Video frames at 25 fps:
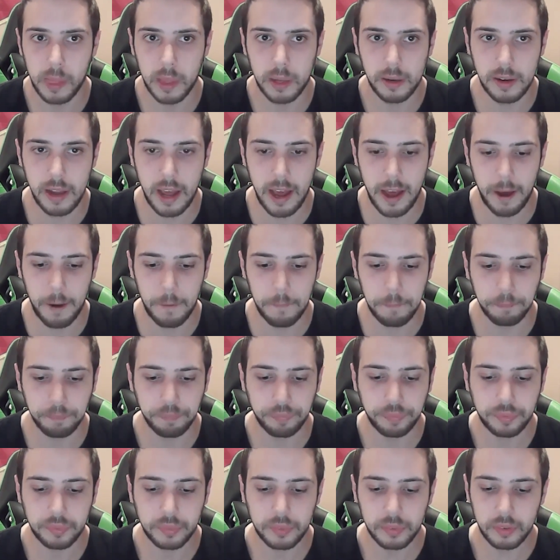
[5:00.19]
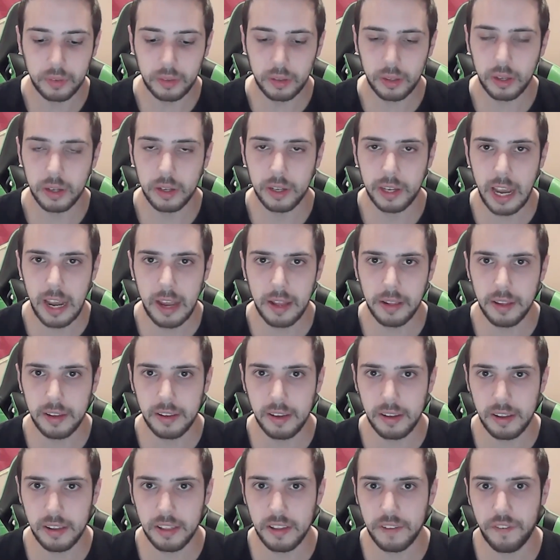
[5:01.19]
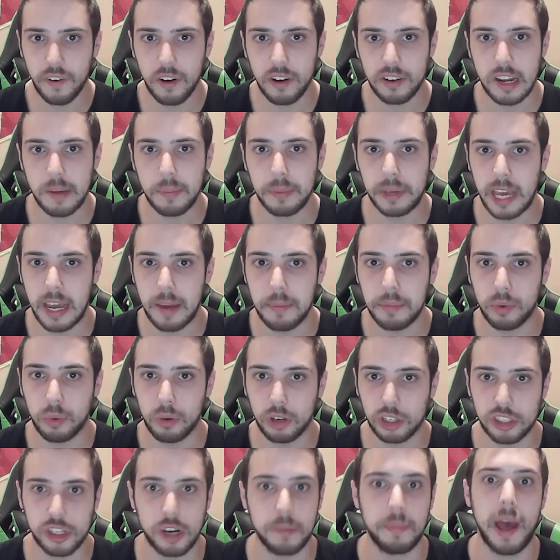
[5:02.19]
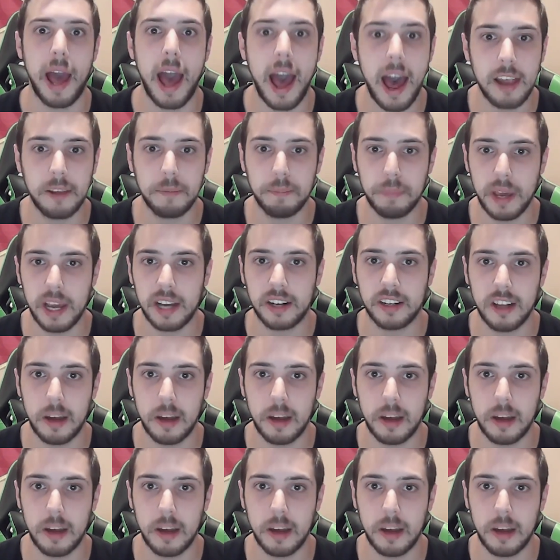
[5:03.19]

Now, this isn't the first time Games Workshop has picked